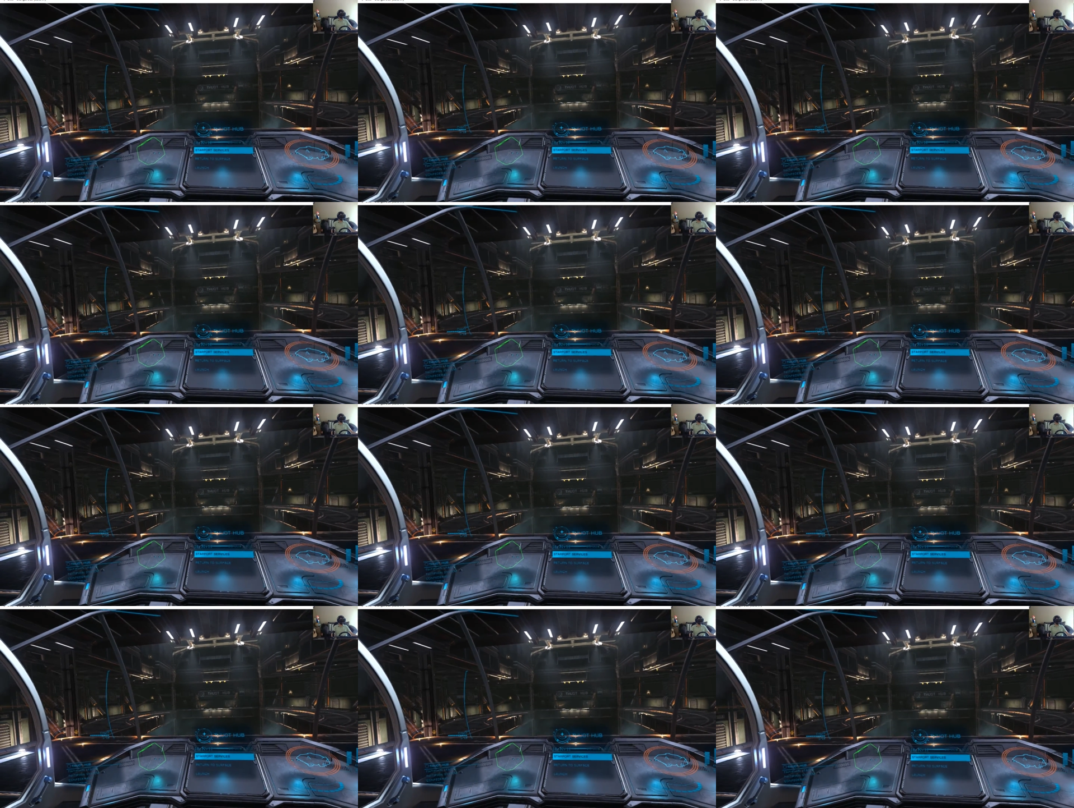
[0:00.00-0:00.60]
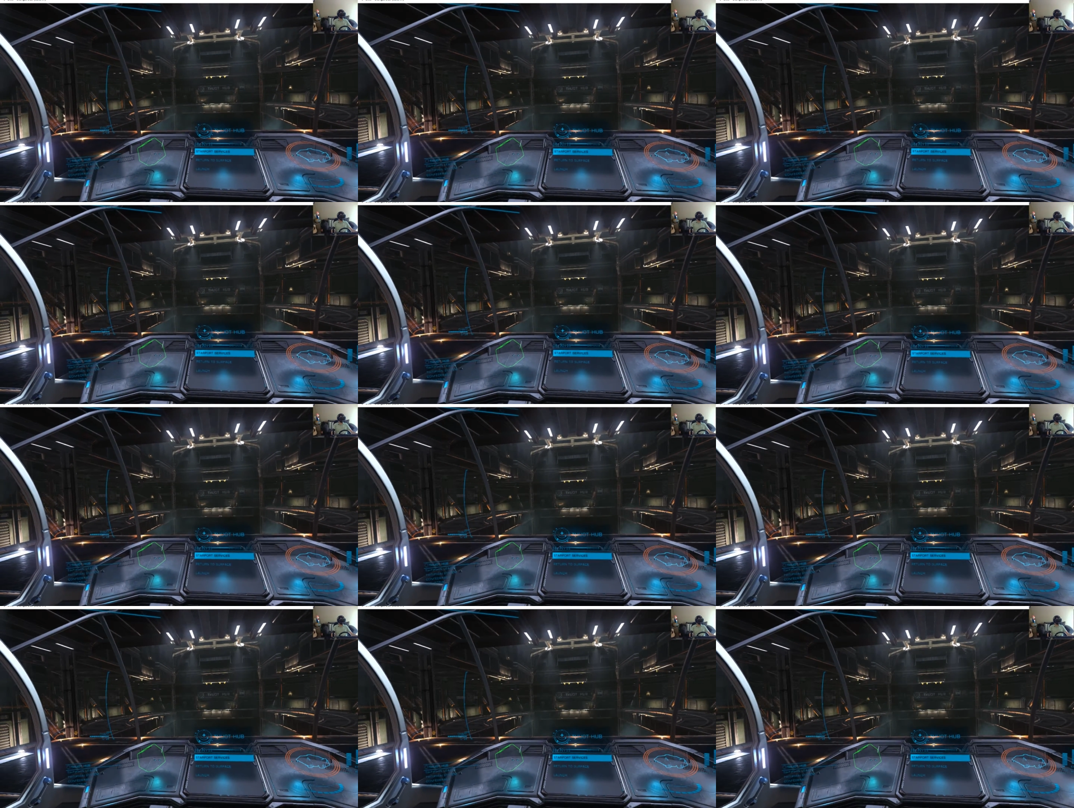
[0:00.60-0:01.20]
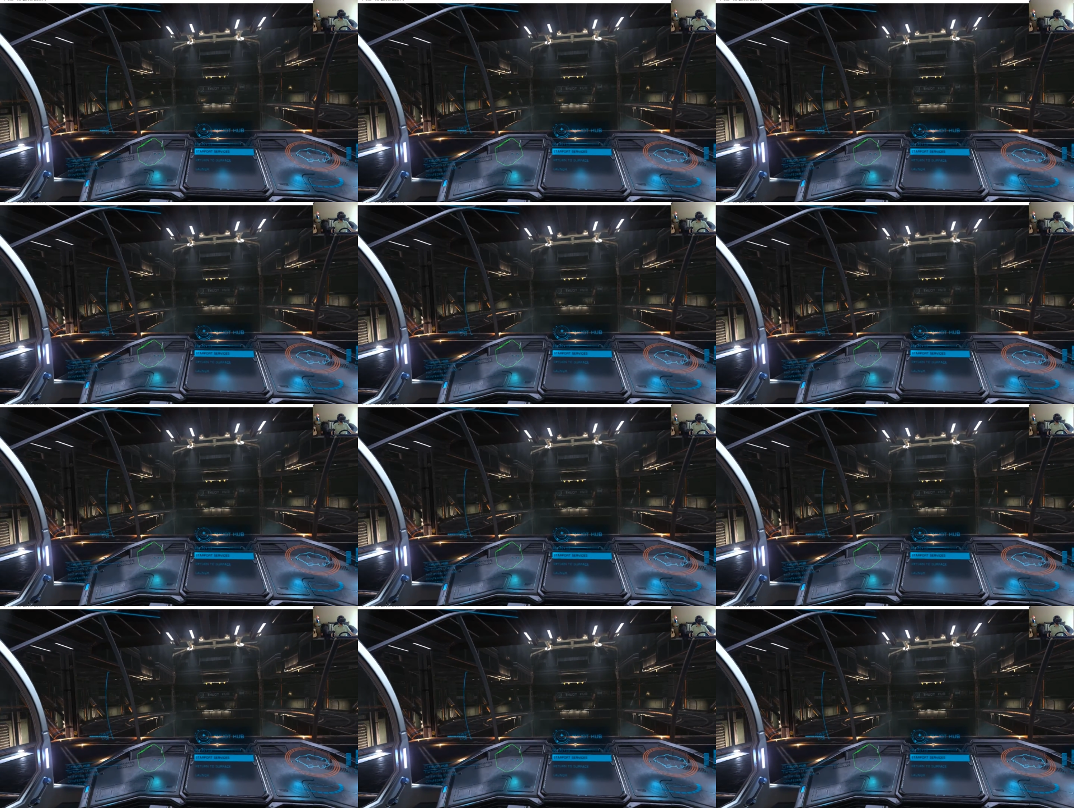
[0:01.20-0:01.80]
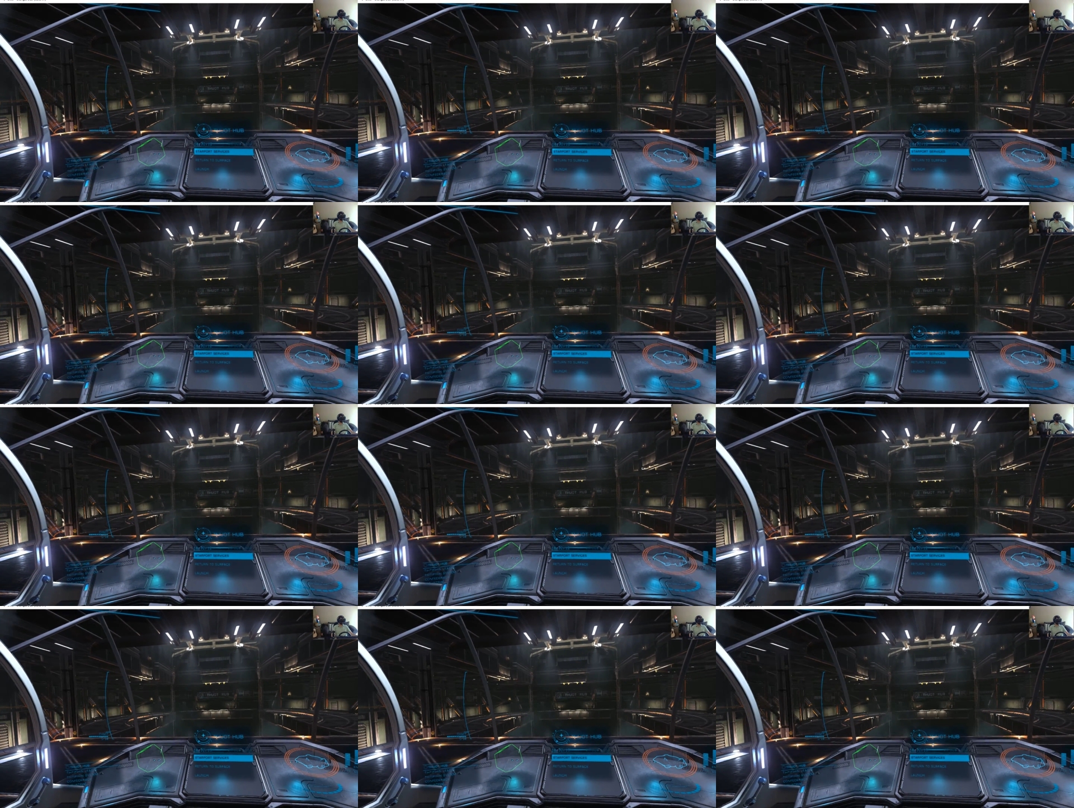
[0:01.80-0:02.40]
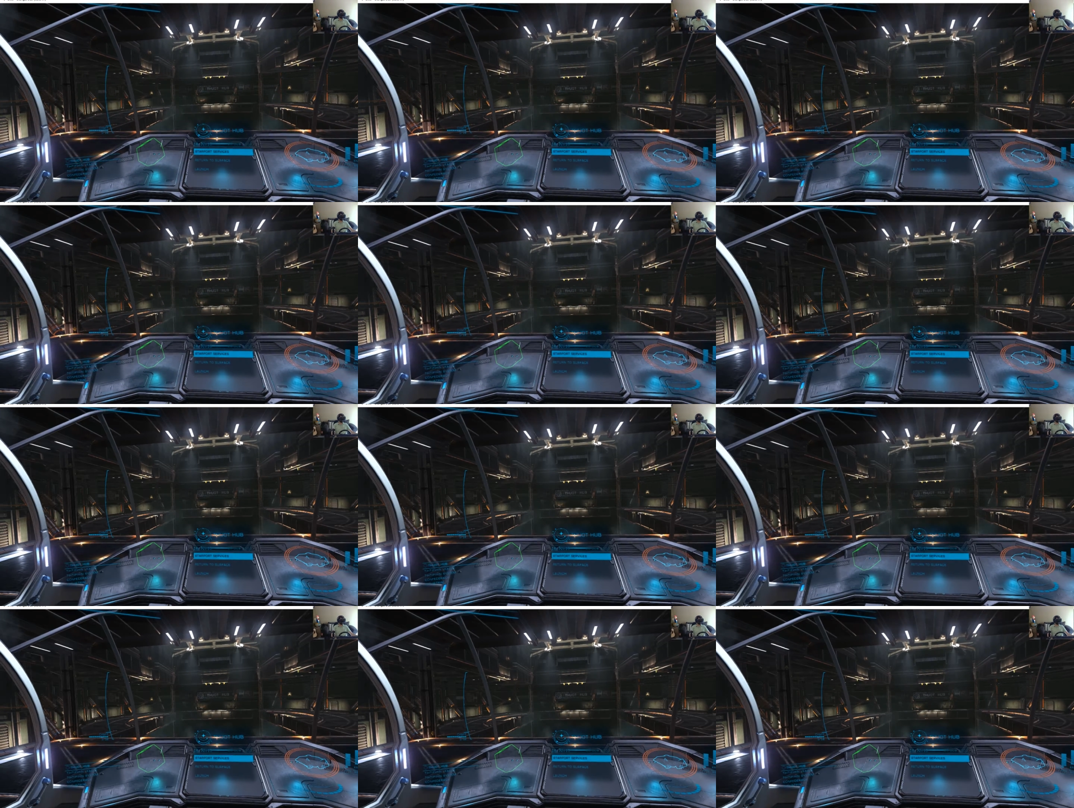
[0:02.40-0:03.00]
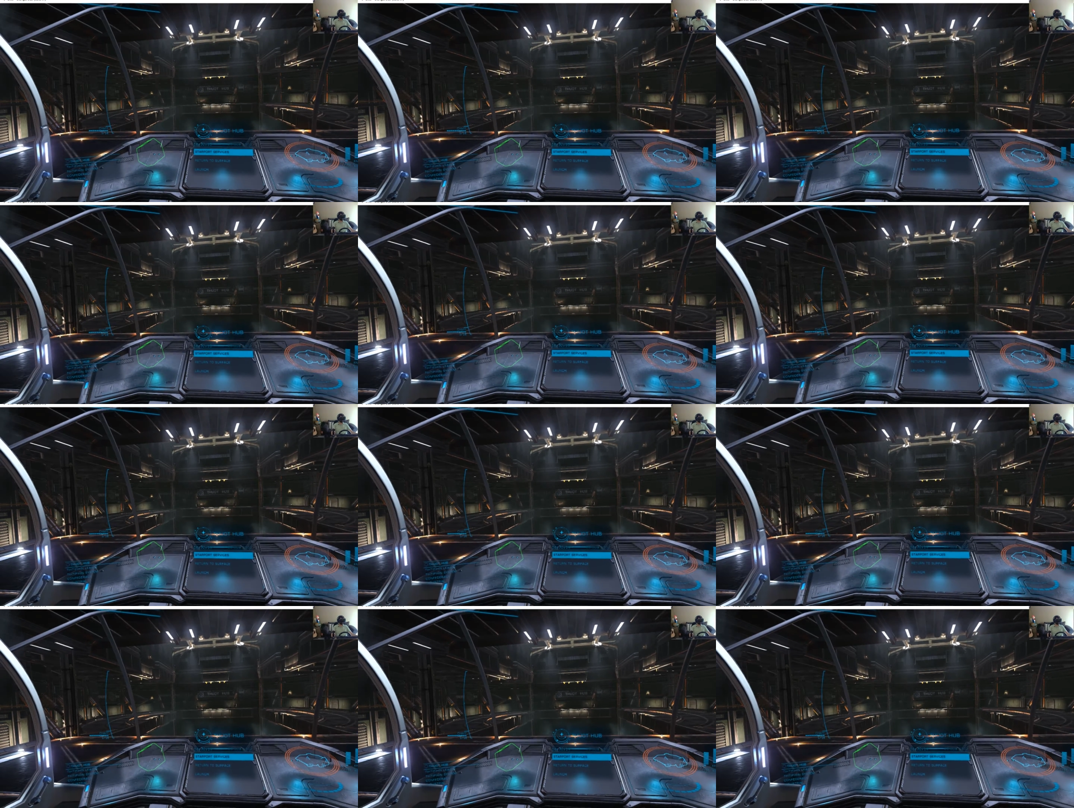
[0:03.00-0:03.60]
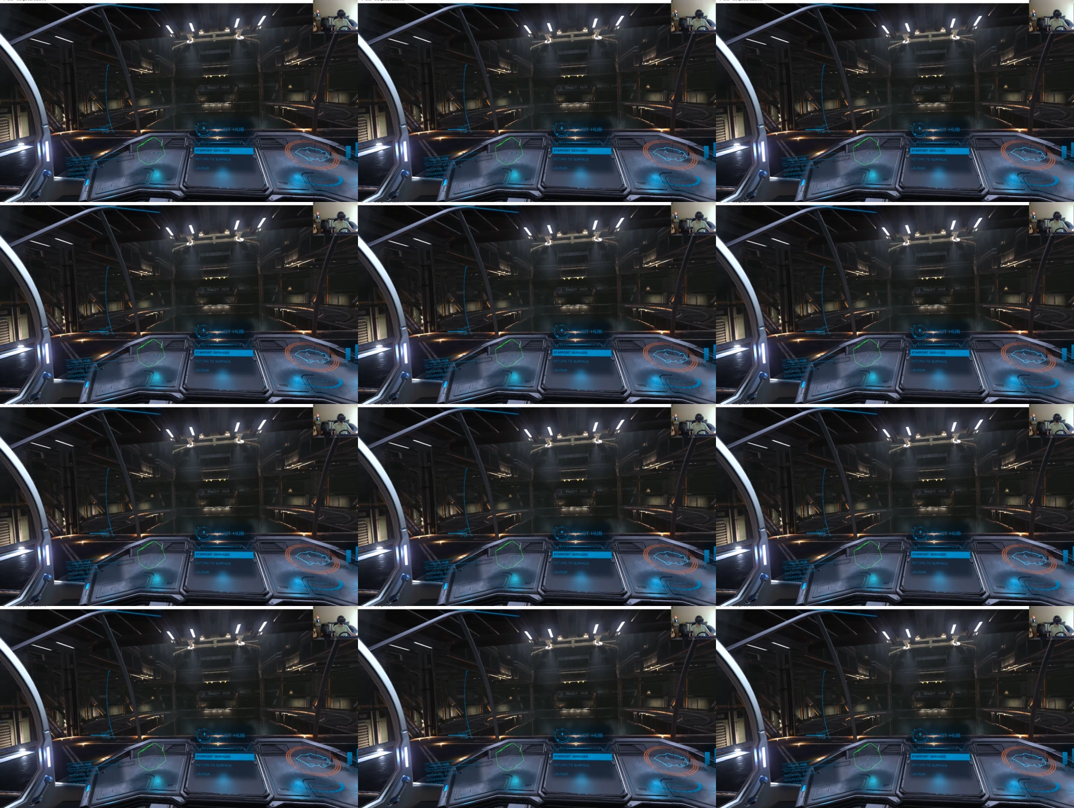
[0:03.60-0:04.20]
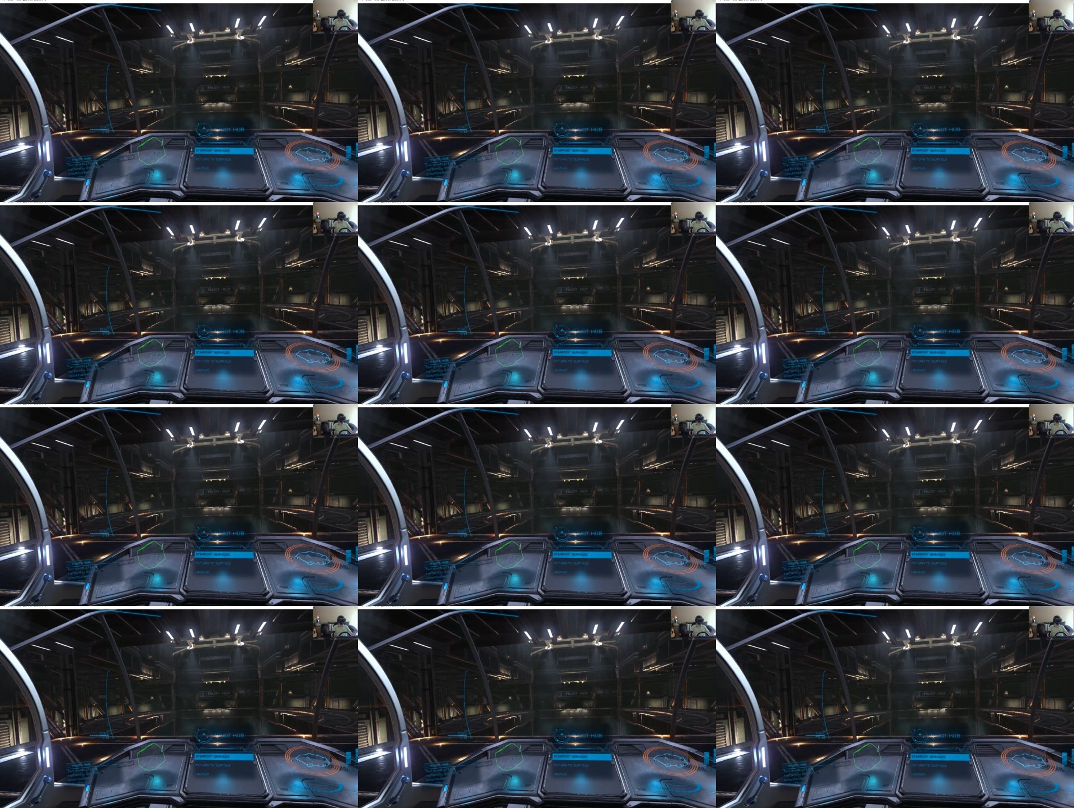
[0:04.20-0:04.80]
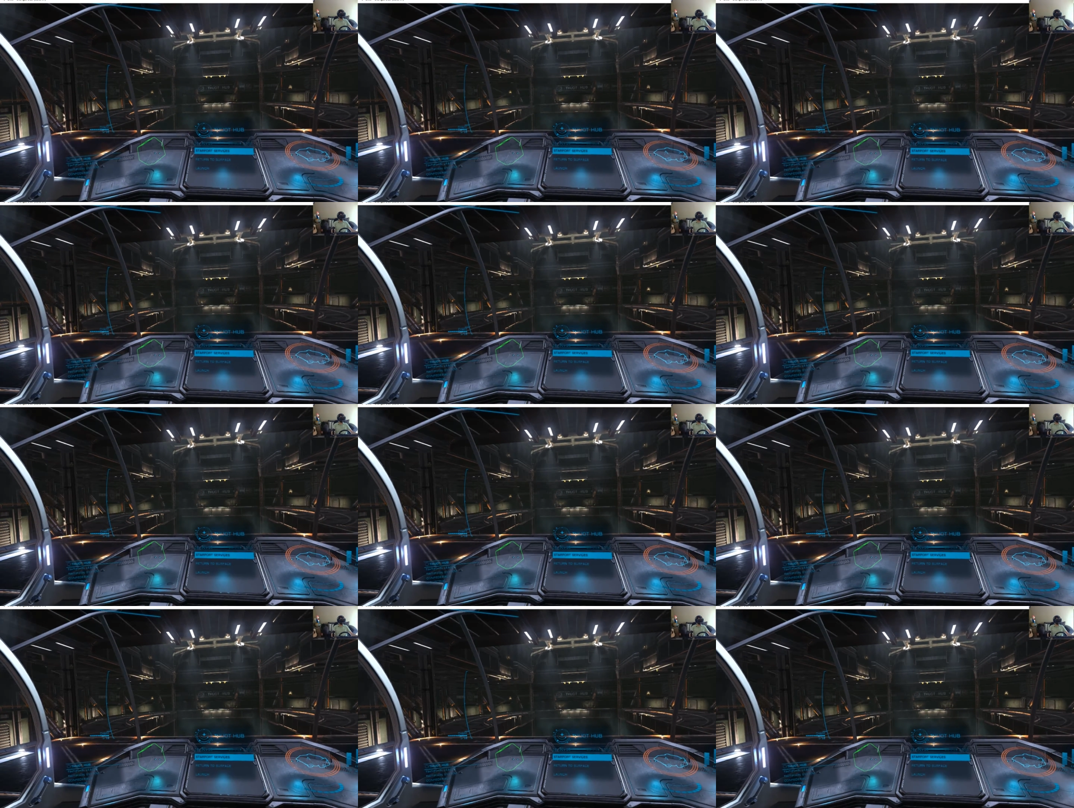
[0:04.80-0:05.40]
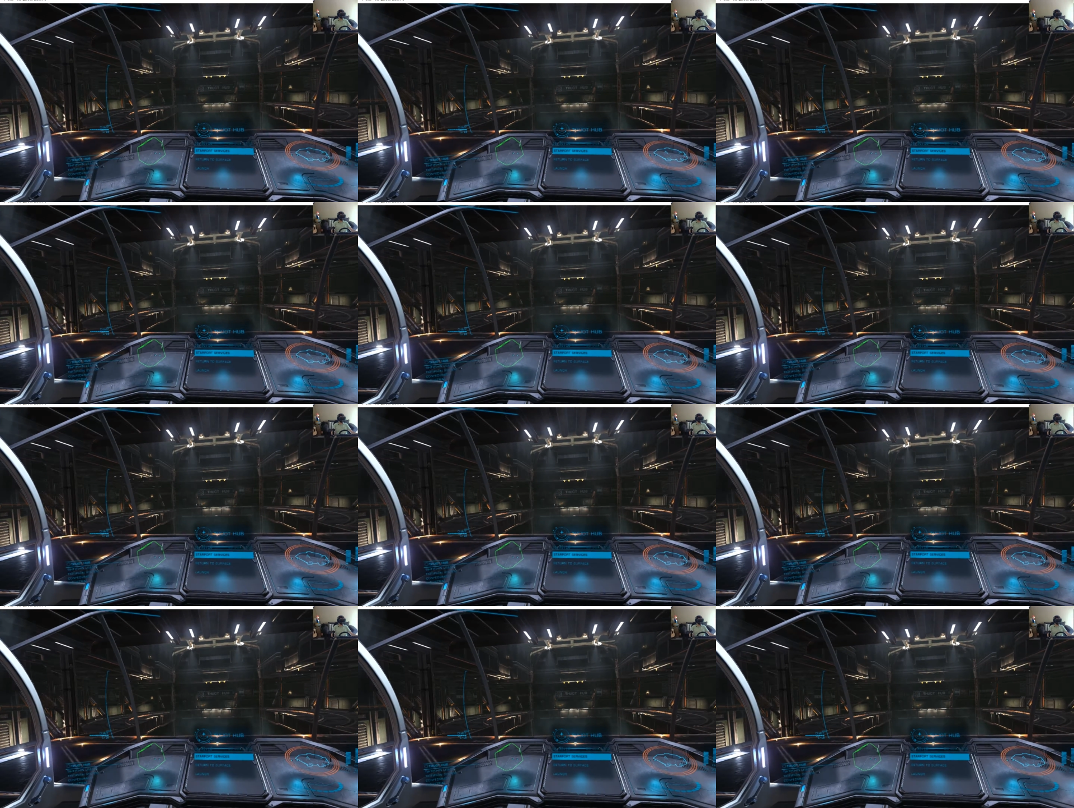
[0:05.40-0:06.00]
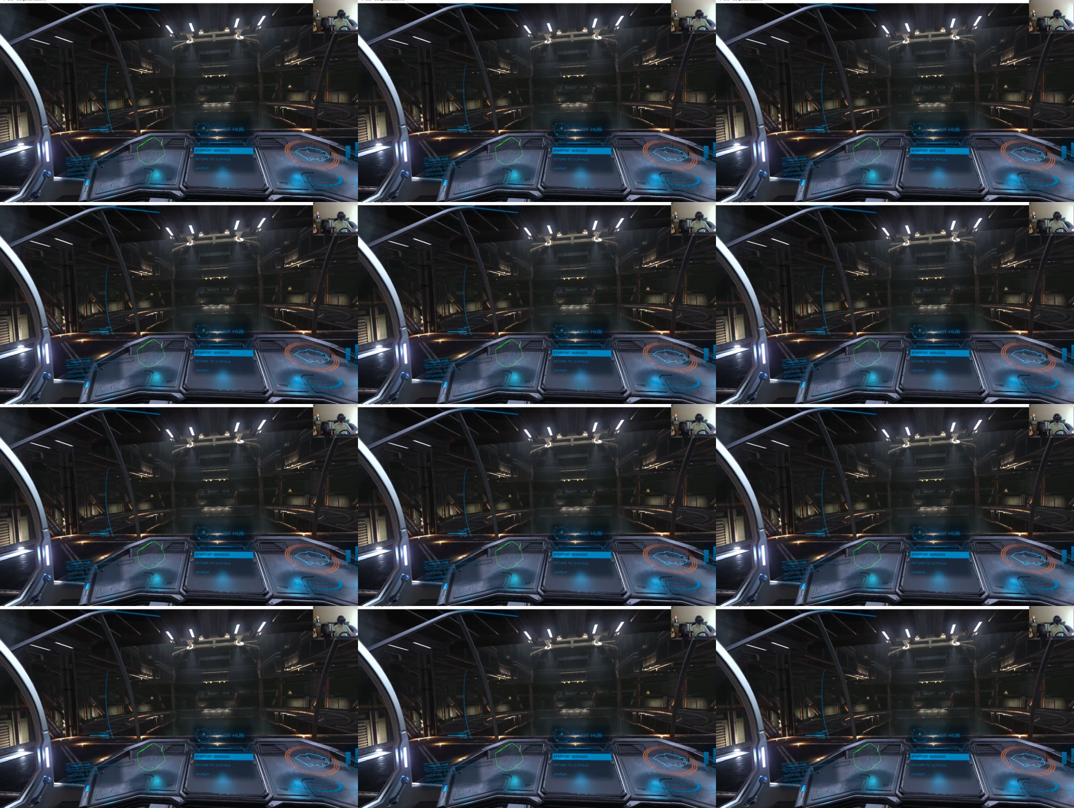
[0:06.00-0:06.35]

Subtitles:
Nobody's mouth can be seen.